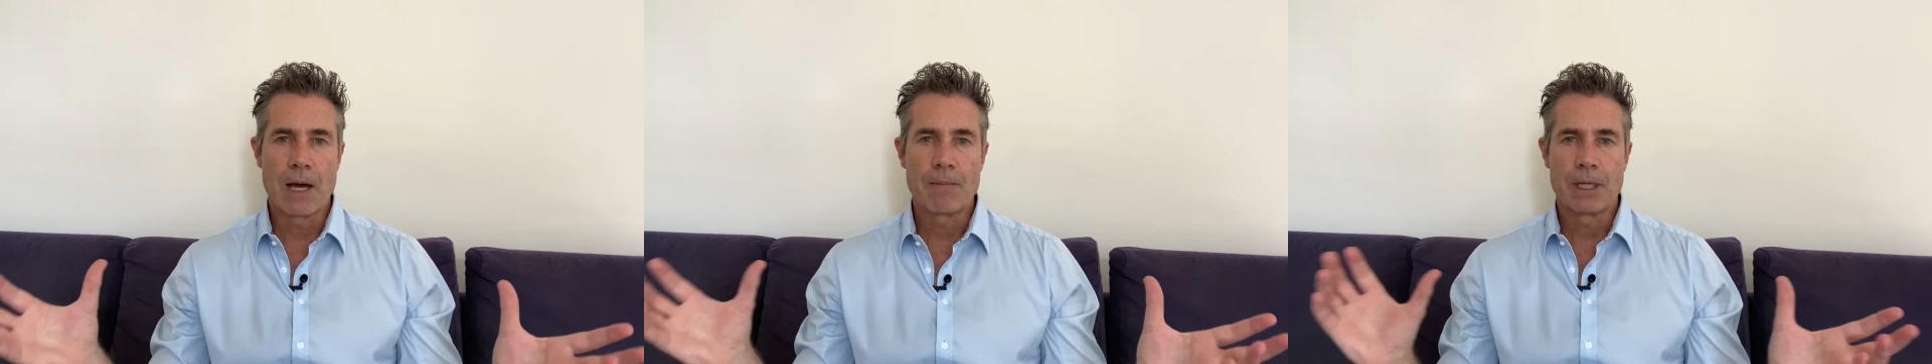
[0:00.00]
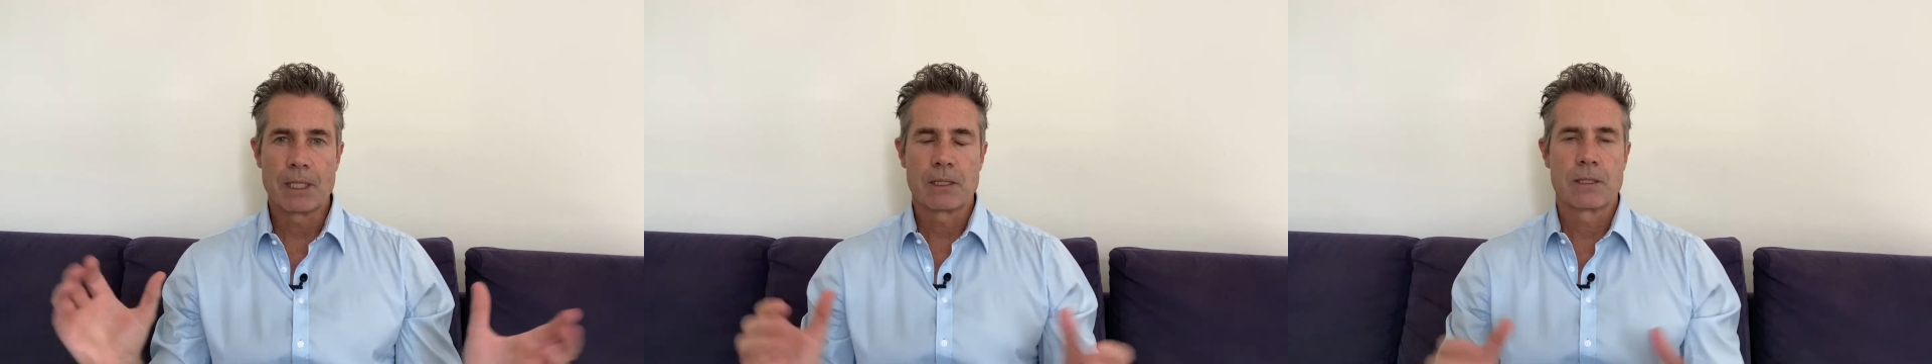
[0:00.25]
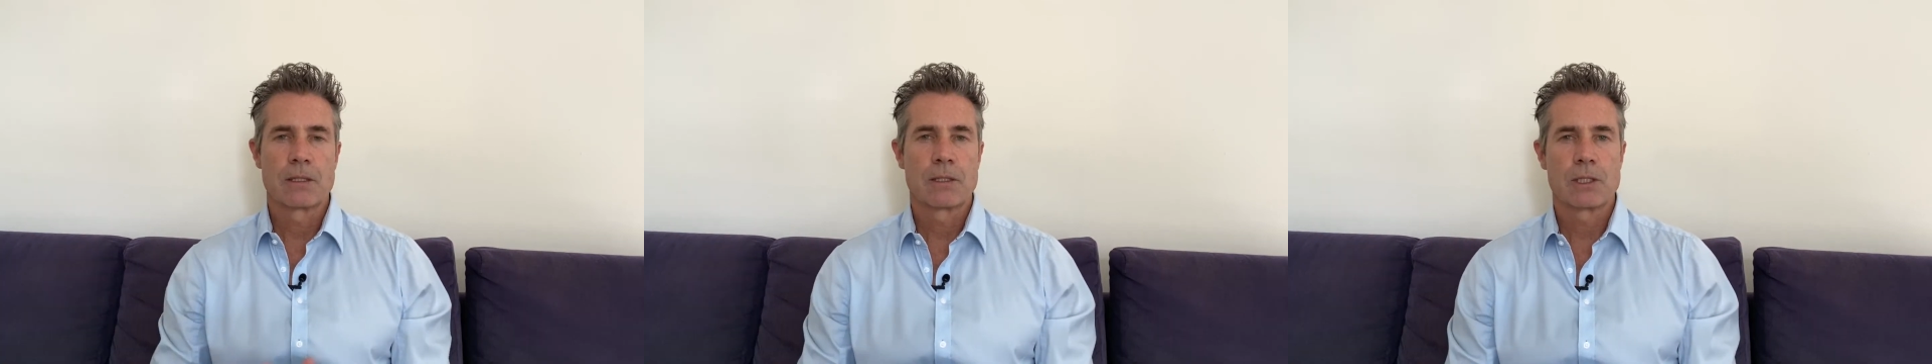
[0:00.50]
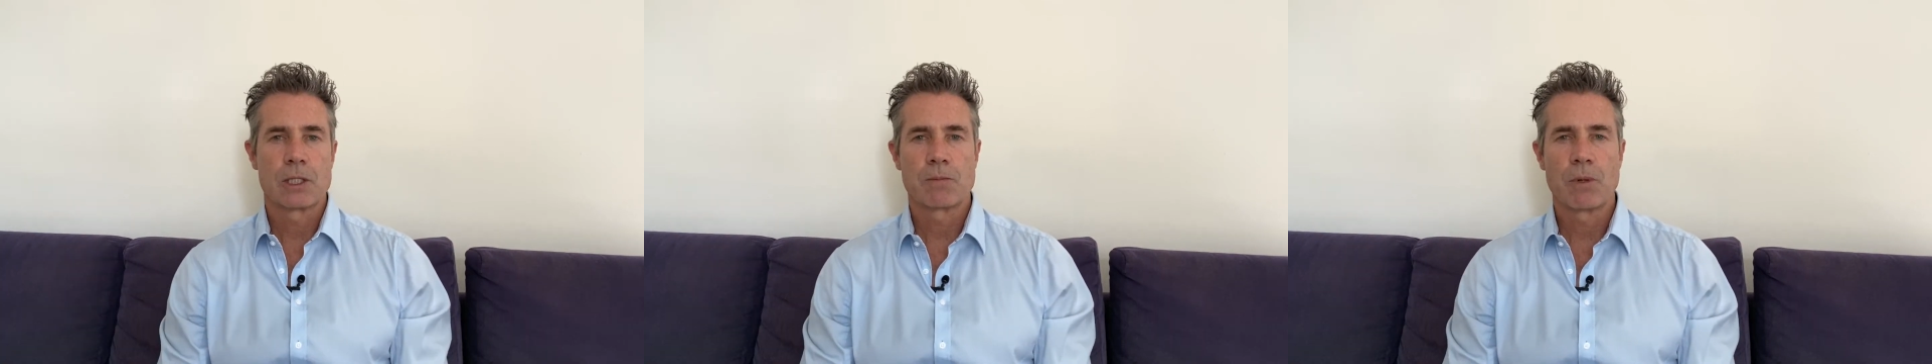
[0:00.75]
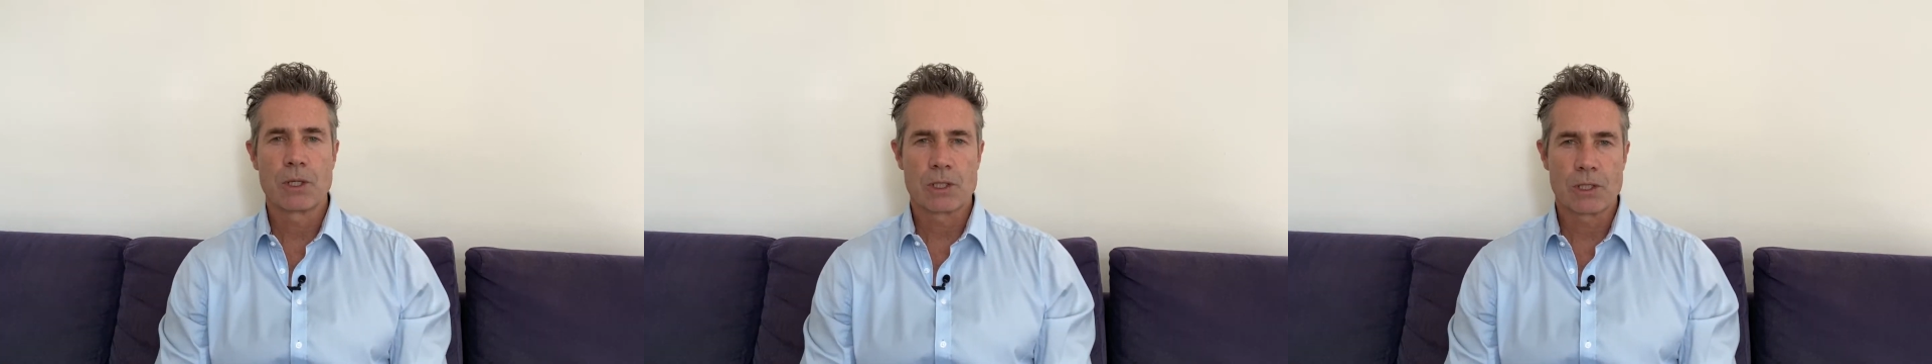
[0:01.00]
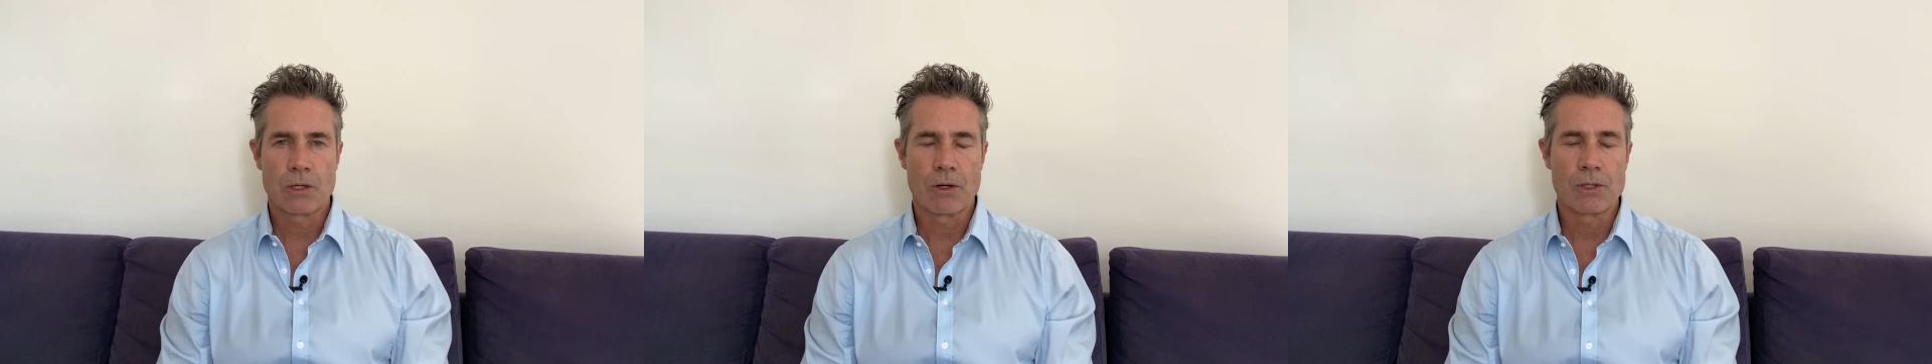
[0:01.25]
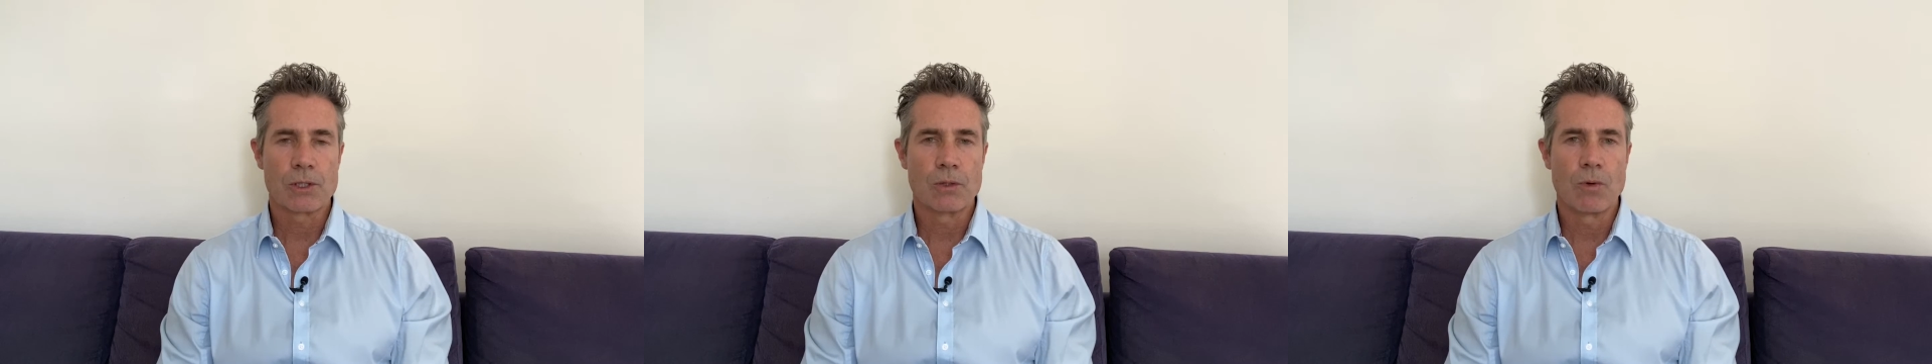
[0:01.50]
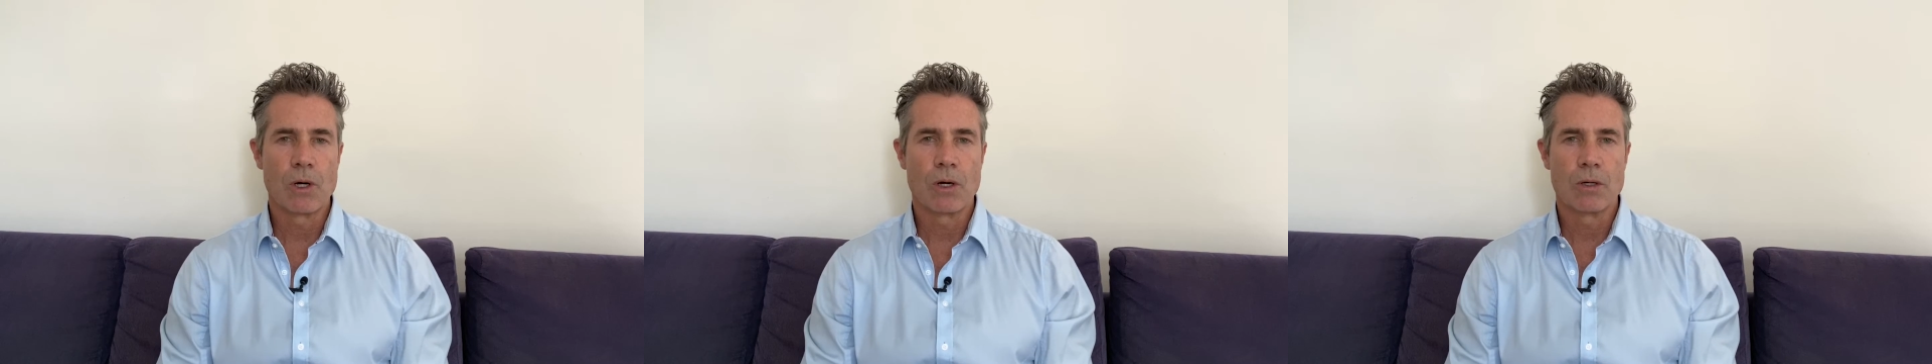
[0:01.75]
been dispersed across the
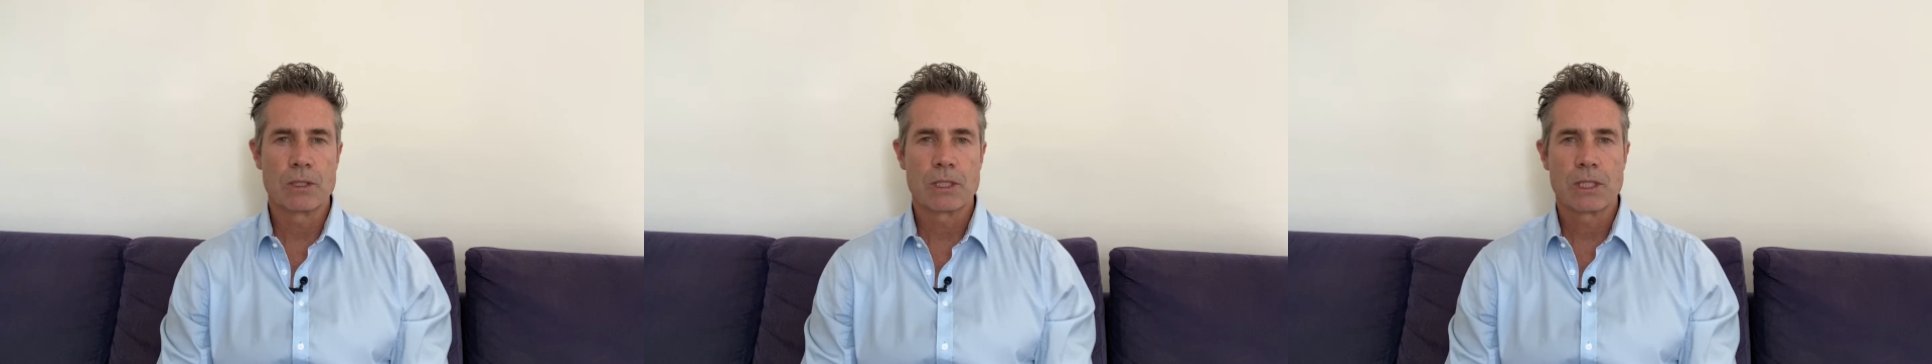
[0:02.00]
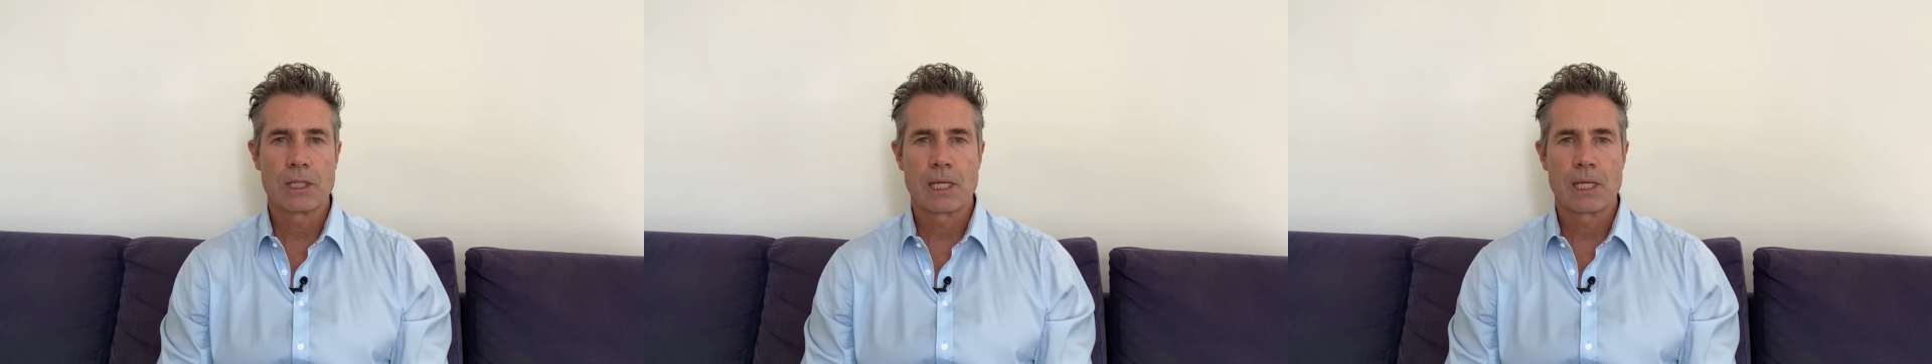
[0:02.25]
world.